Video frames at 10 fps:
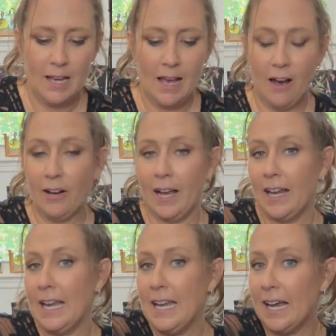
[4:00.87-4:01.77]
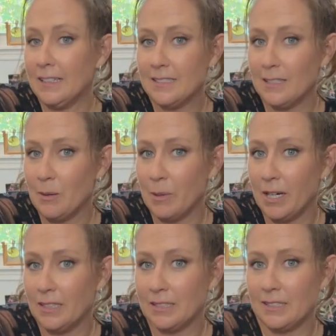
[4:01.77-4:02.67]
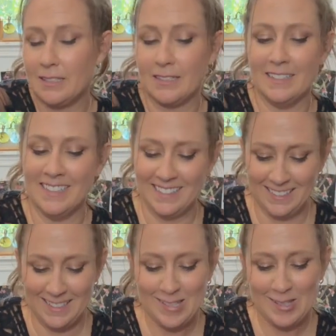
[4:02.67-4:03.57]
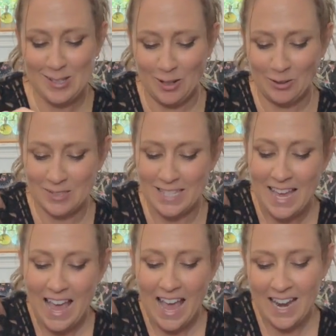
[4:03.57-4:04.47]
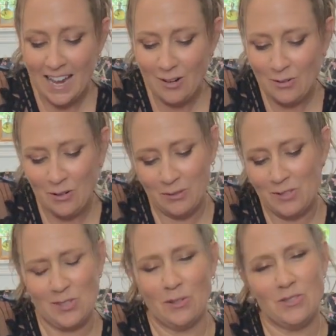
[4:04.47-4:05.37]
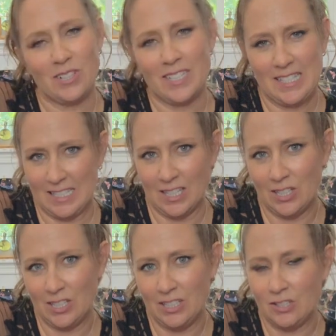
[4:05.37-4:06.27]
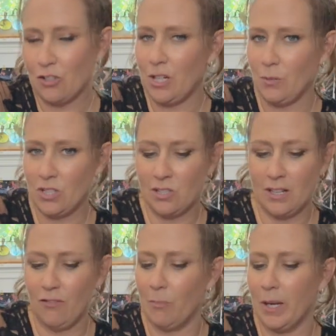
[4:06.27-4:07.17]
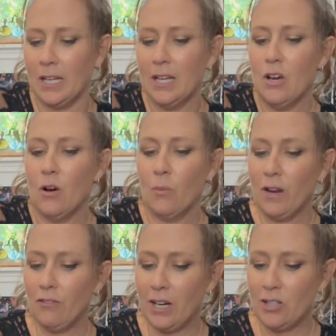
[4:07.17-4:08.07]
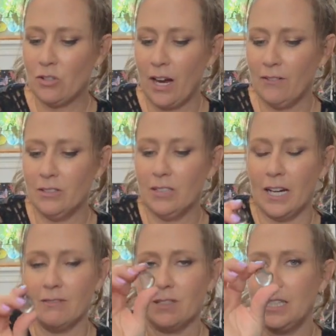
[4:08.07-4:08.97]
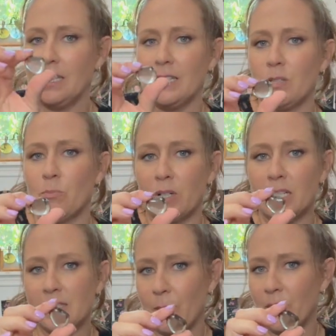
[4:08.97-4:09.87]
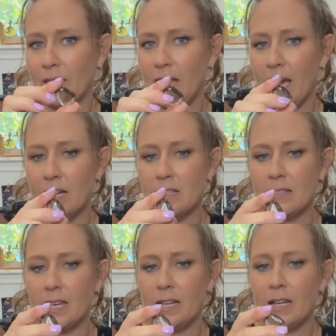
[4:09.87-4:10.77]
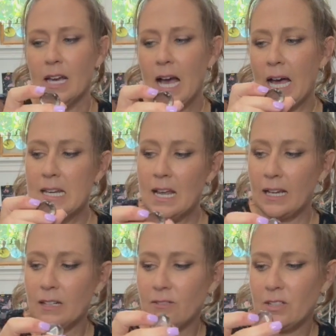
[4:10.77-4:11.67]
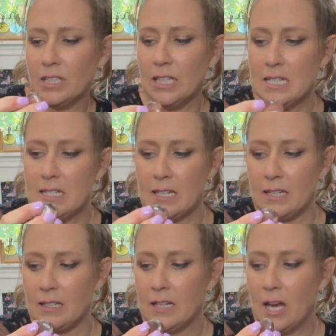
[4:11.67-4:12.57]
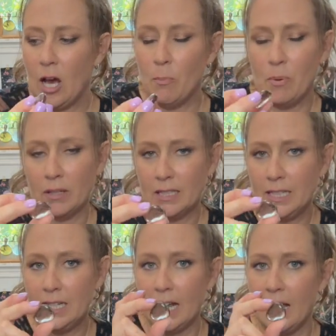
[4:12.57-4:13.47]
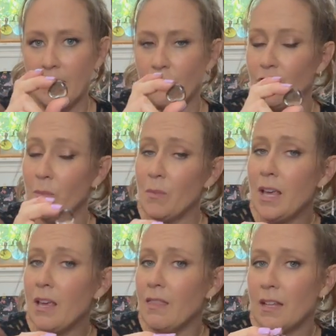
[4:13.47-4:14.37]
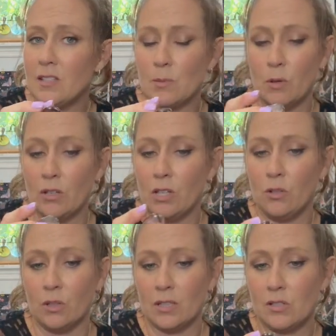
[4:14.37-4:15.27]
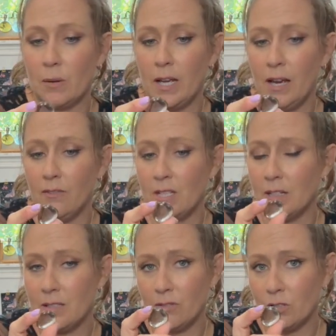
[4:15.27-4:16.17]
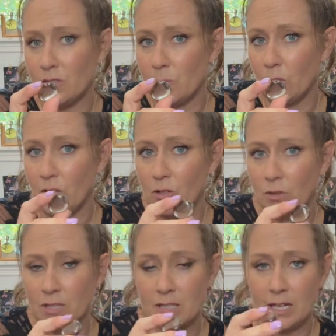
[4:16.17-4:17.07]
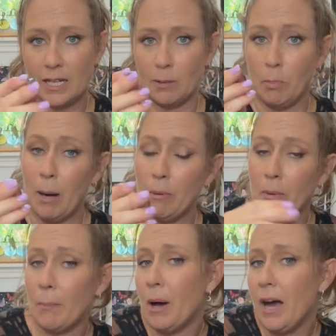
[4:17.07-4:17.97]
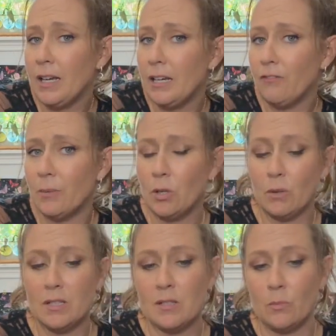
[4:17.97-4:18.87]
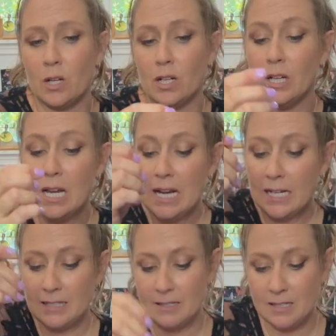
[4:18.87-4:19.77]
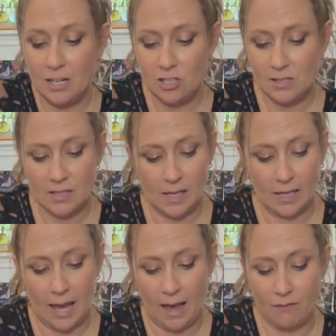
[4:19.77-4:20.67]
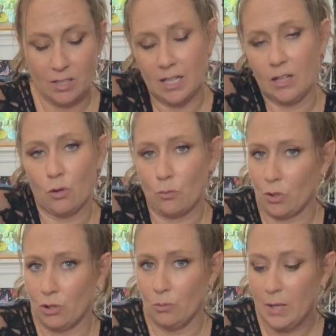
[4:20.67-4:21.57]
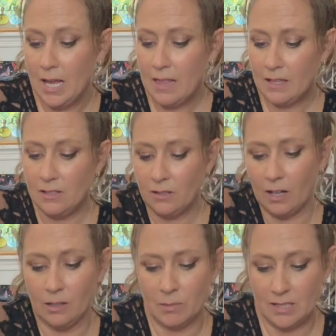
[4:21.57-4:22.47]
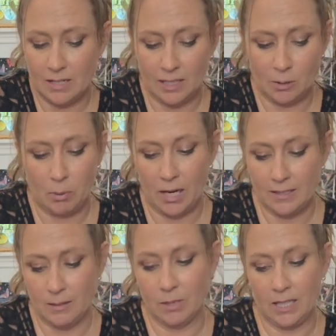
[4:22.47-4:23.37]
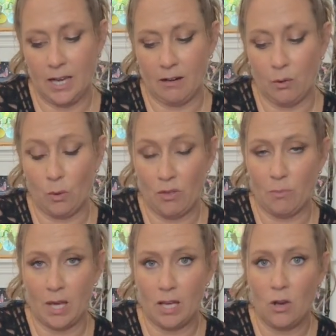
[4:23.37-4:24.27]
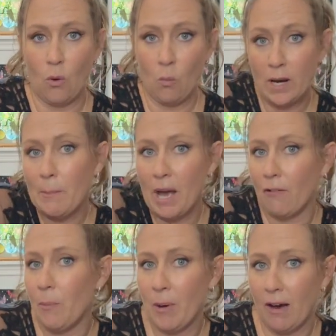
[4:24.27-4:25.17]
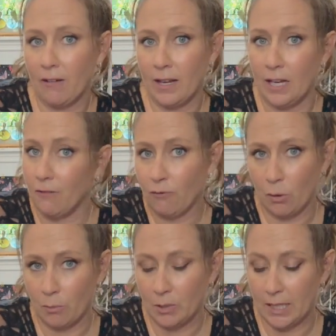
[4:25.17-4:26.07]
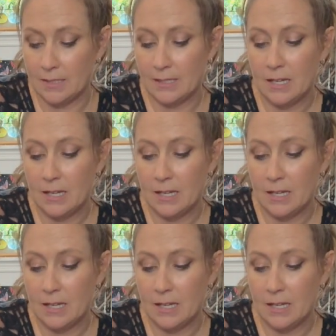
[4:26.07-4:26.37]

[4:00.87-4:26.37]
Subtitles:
Okay, next in the box, stones. And I don't know if stones are considered green witch stuff, but whenever I travel, I really like to bring something that has a negative cleansing ability. And for me, that's Smoky Quartz. So I have tons of little Smoky Quartz that I can pop in my pocket if I'm going somewhere. Because it's not just having it in the room. These are elements that I could possibly carry with me when I'm out and about in a foreign place.